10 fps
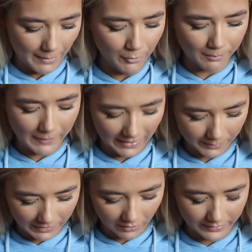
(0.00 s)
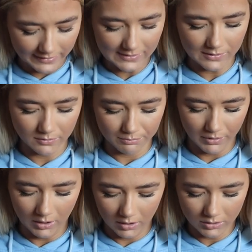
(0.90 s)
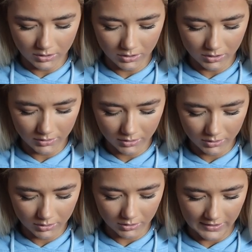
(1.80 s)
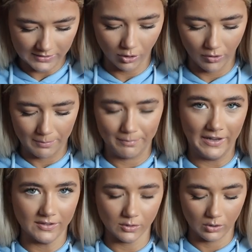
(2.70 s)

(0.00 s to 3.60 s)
not mad about this, but it's not the best